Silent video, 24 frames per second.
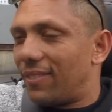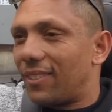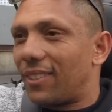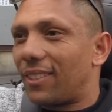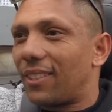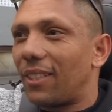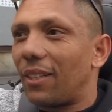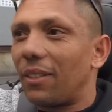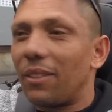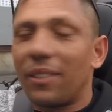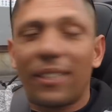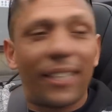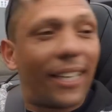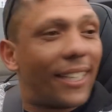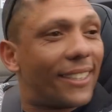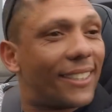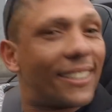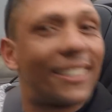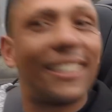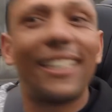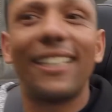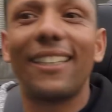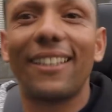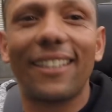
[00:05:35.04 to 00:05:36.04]
So
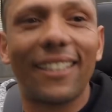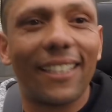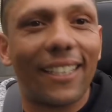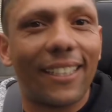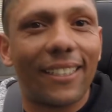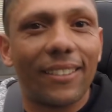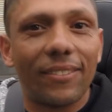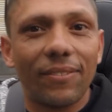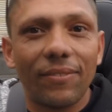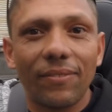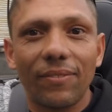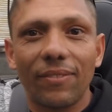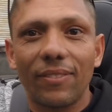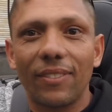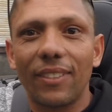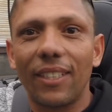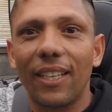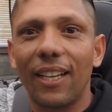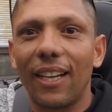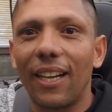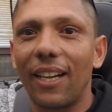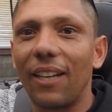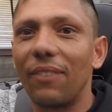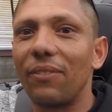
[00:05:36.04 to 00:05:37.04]
that's it then.
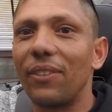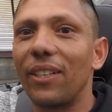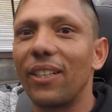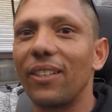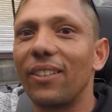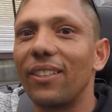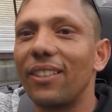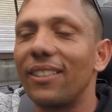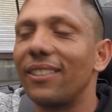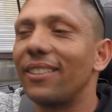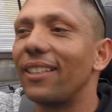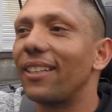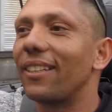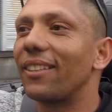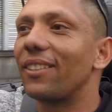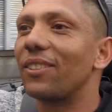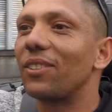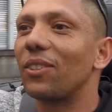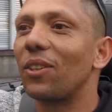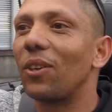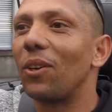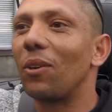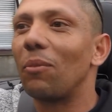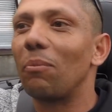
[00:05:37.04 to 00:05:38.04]
I've now got to take
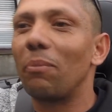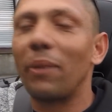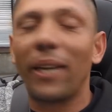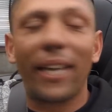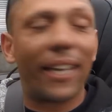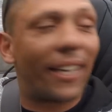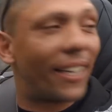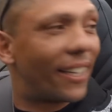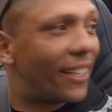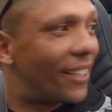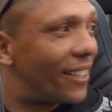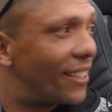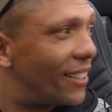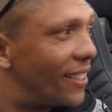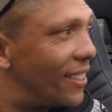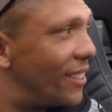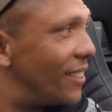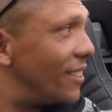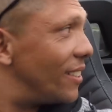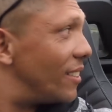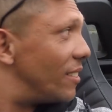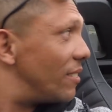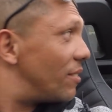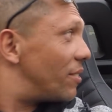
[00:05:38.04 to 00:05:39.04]
this car back.
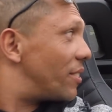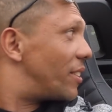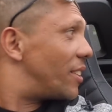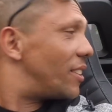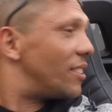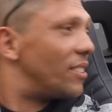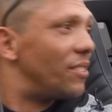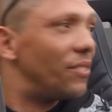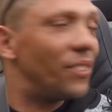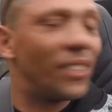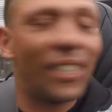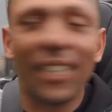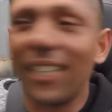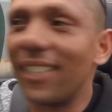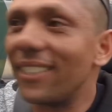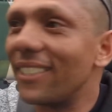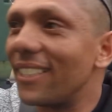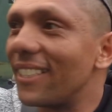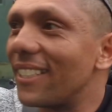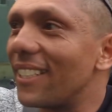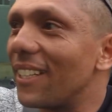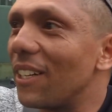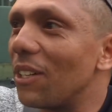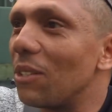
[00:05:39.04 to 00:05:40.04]
For those of you guys
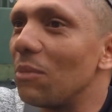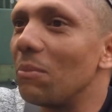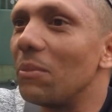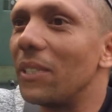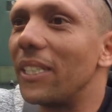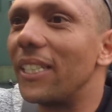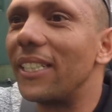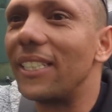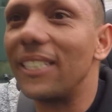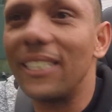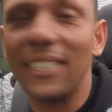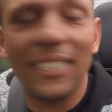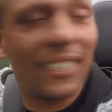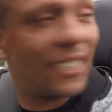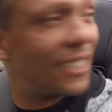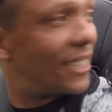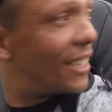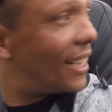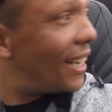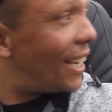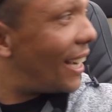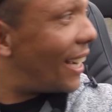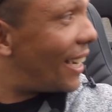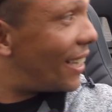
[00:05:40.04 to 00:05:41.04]
that know me,
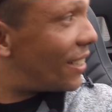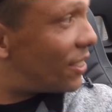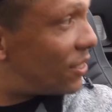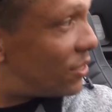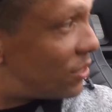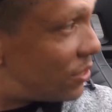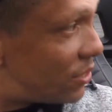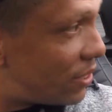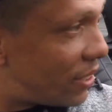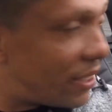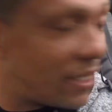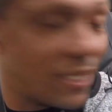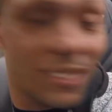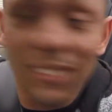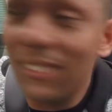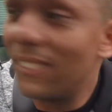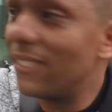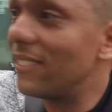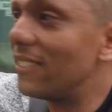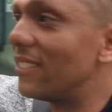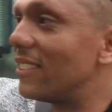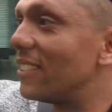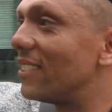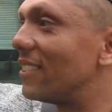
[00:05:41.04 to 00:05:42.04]
I used to
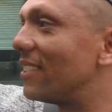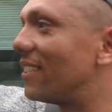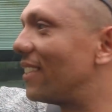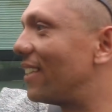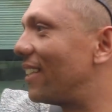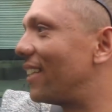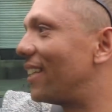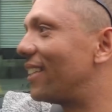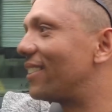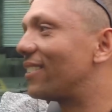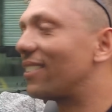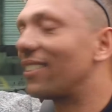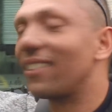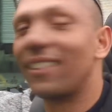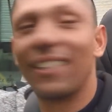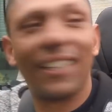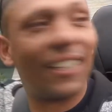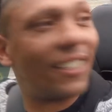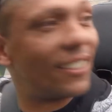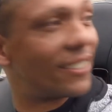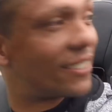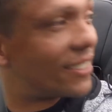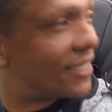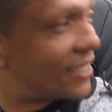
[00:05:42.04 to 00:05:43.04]
own an
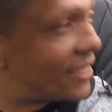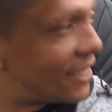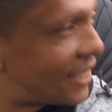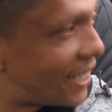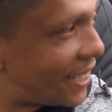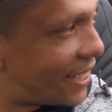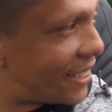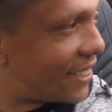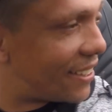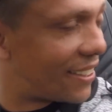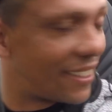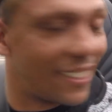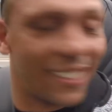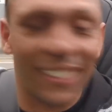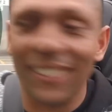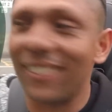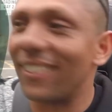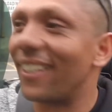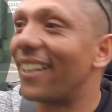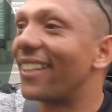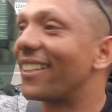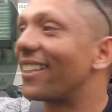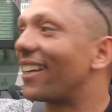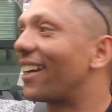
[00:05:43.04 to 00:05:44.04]
S2000 and a
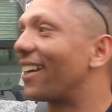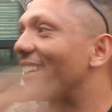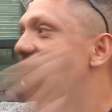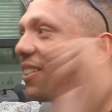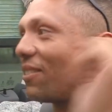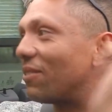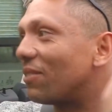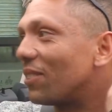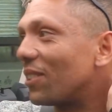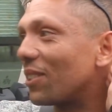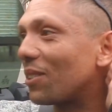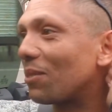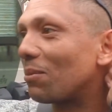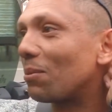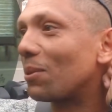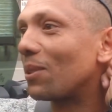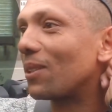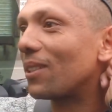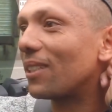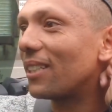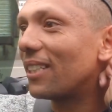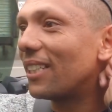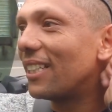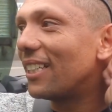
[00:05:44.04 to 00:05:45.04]
328i
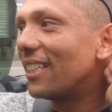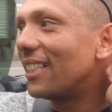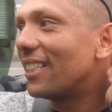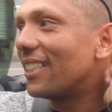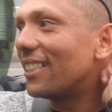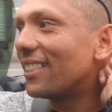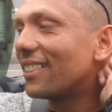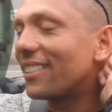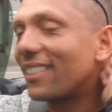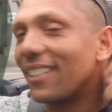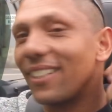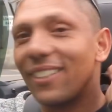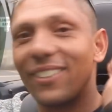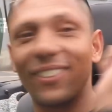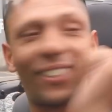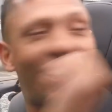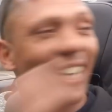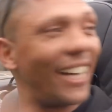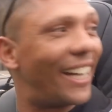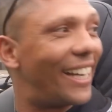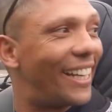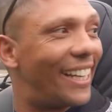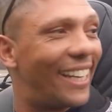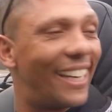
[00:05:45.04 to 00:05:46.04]
convertible. So
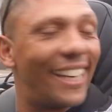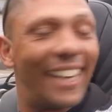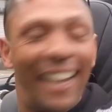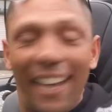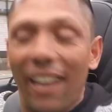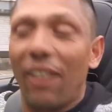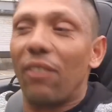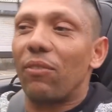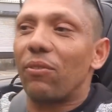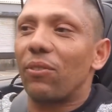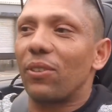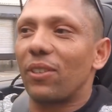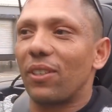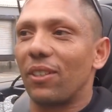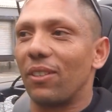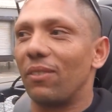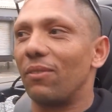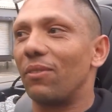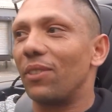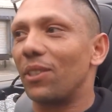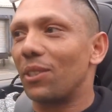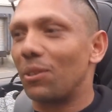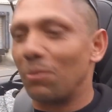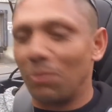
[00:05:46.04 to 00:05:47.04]
I love
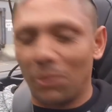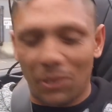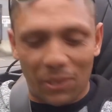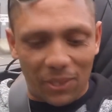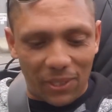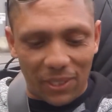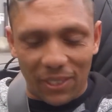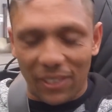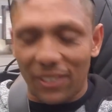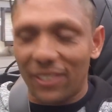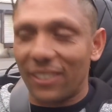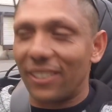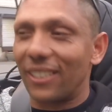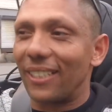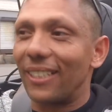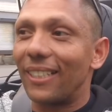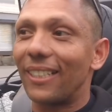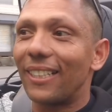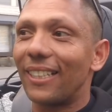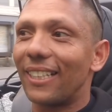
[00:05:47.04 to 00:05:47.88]
convertible cars.